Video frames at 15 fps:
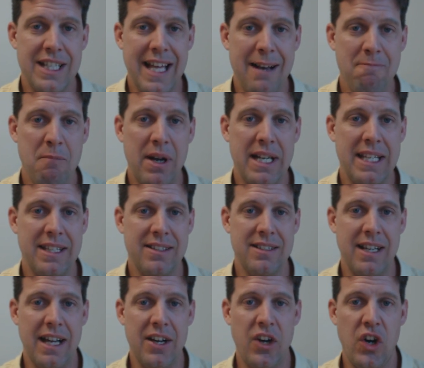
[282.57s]
that money is
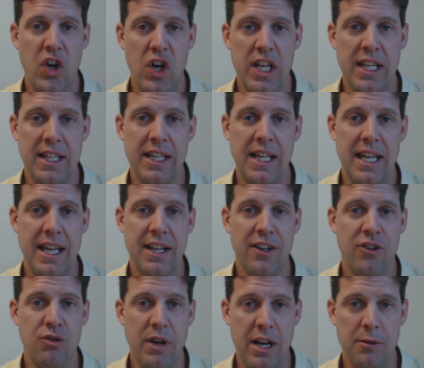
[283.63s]
not earning an
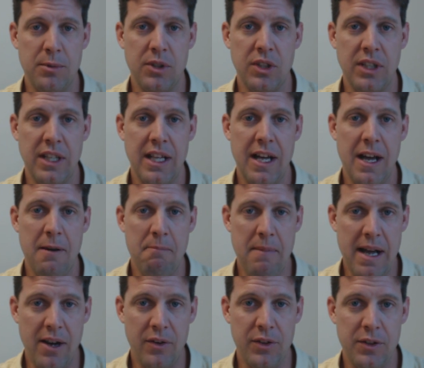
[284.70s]
incredible
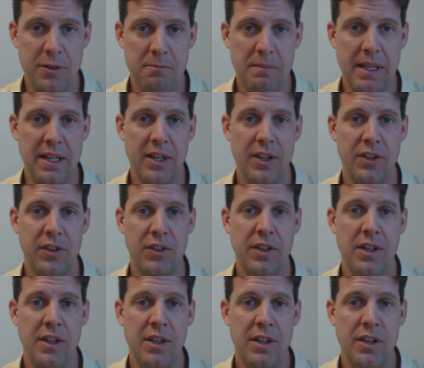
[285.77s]
amount because
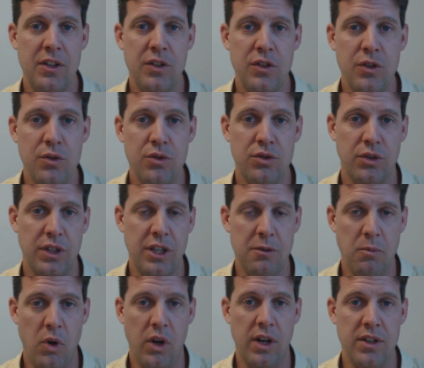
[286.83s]
usually your
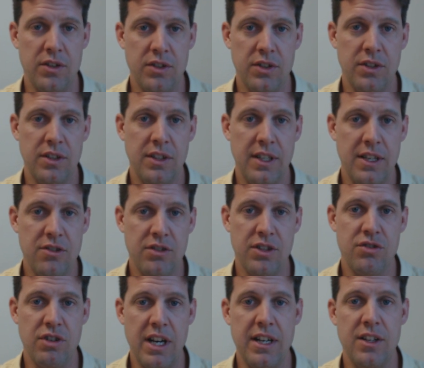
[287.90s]
mortgage
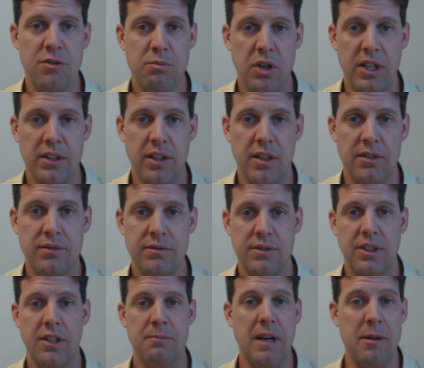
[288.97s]
interest rate is pretty low.
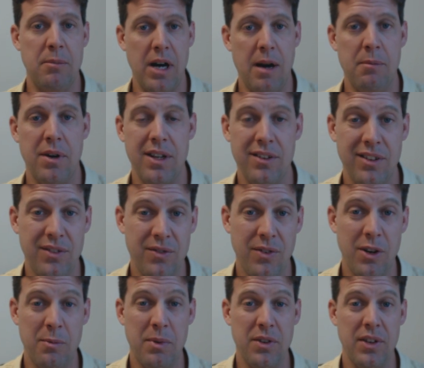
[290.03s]
On my properties it's
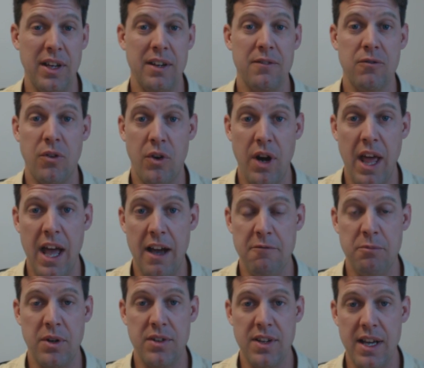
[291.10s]
4%,
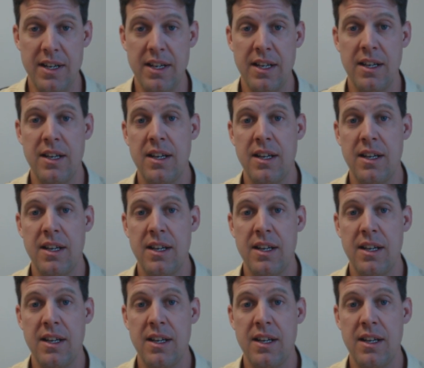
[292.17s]
4.5%.